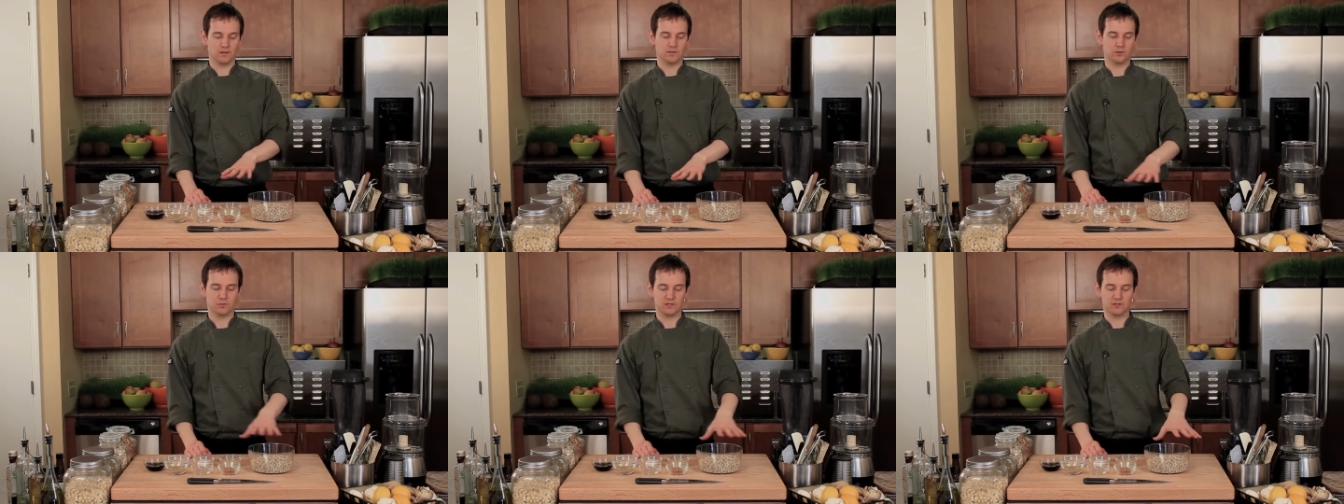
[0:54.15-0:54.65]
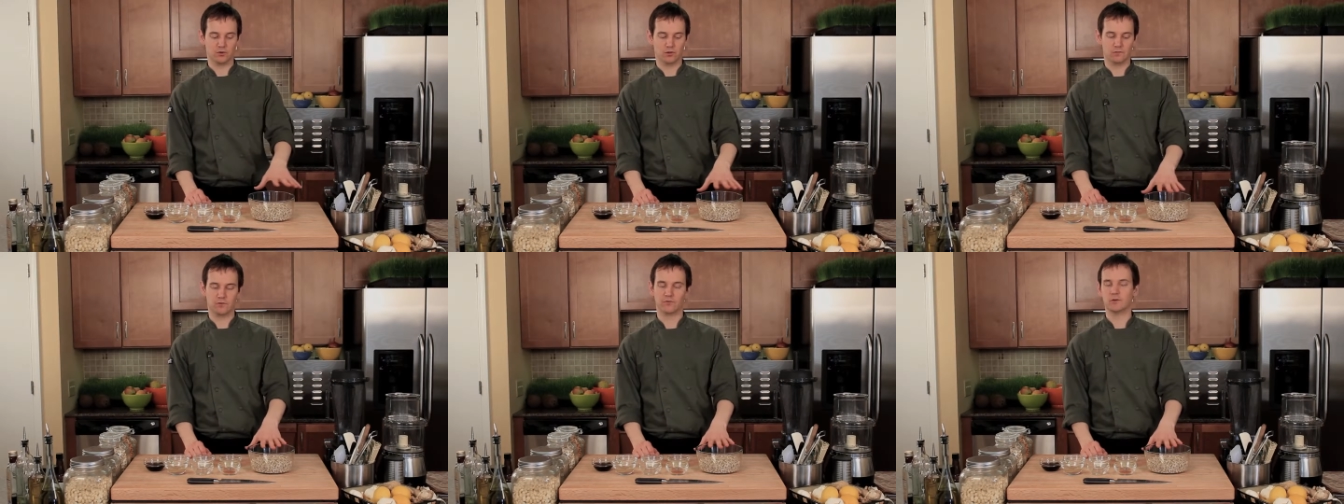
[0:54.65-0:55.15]
normally store
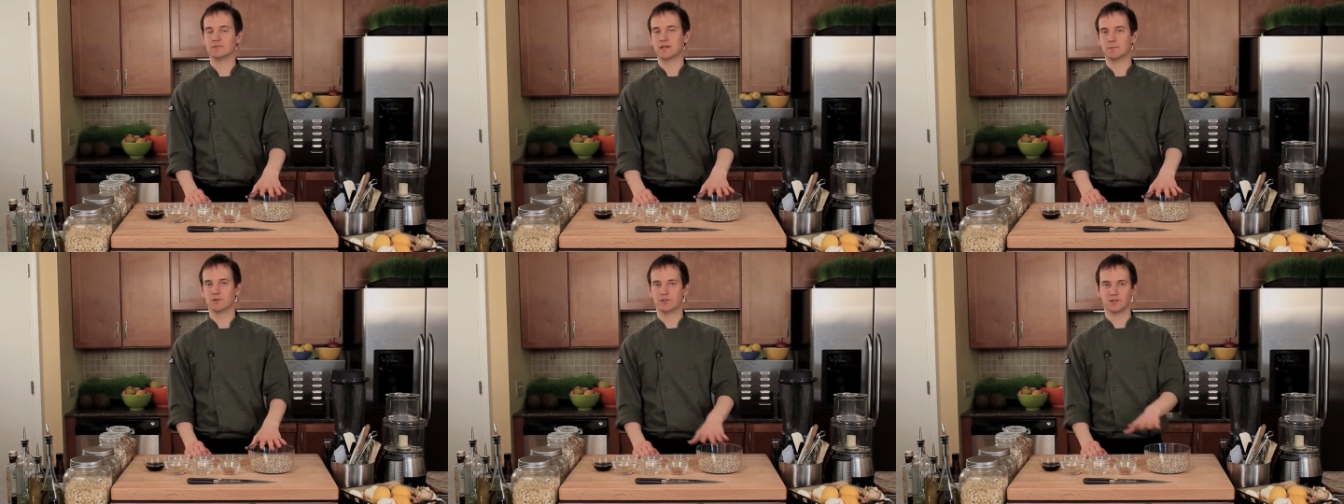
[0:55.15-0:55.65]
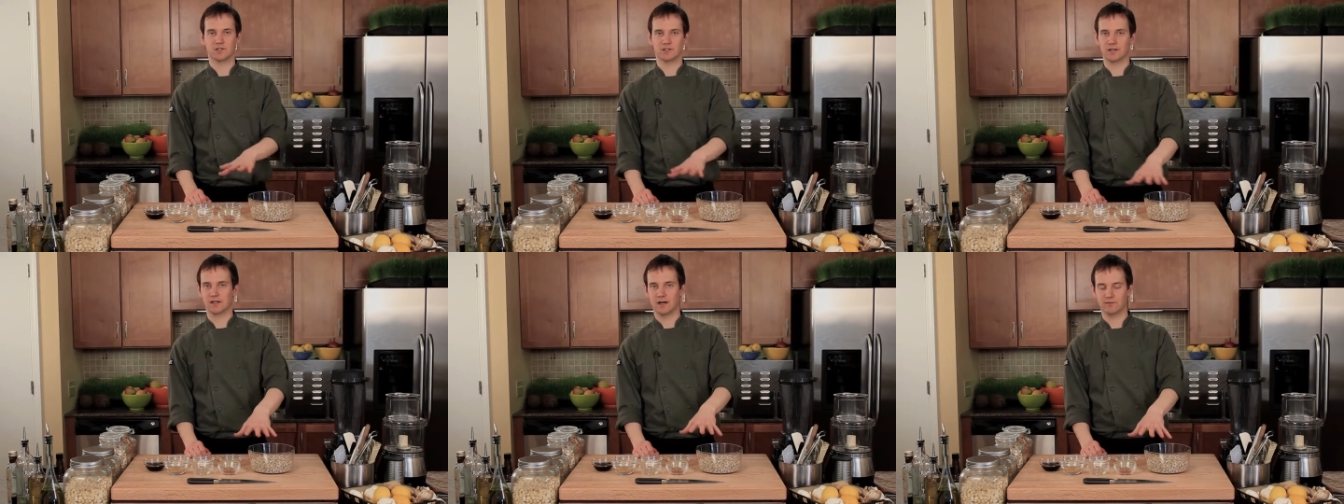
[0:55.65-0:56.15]
them at room temperature just in
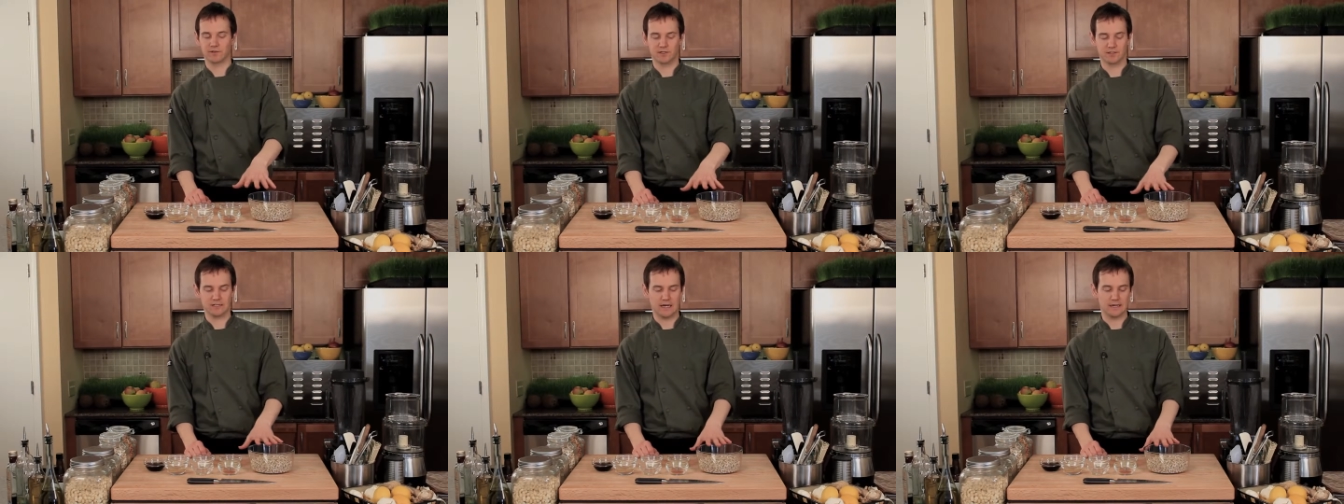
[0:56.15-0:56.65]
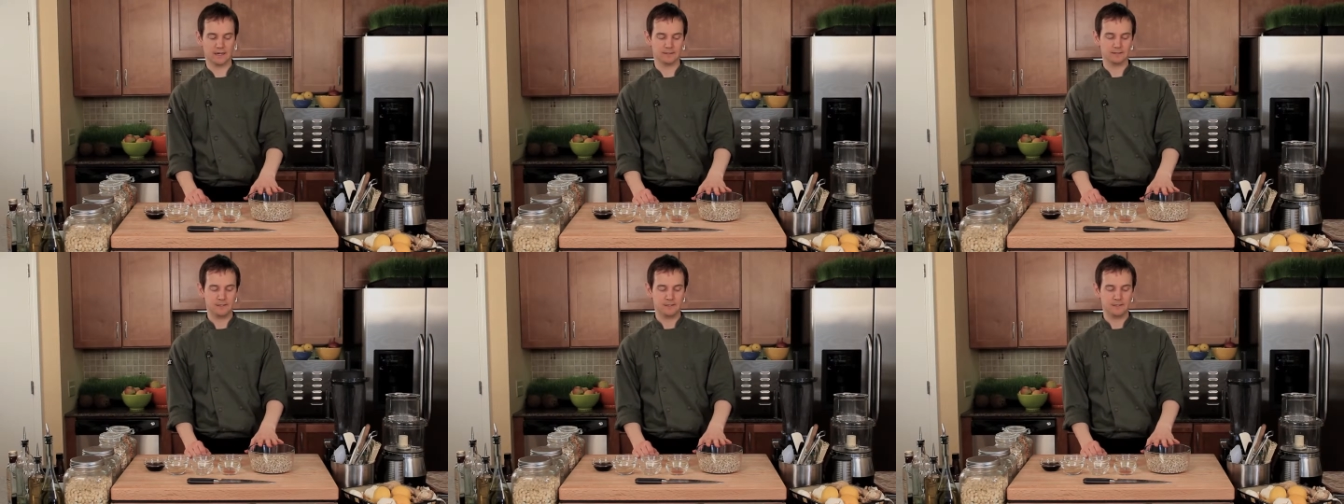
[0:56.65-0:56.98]
a covered container.